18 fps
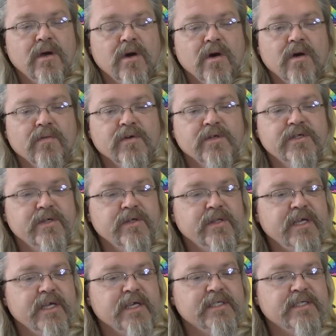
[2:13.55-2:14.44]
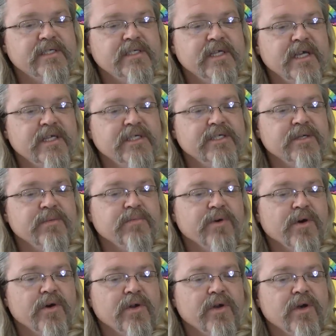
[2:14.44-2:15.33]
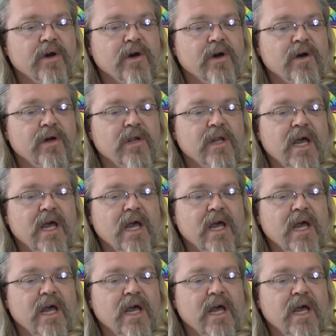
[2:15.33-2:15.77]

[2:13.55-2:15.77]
Over to the Extinction Protocol,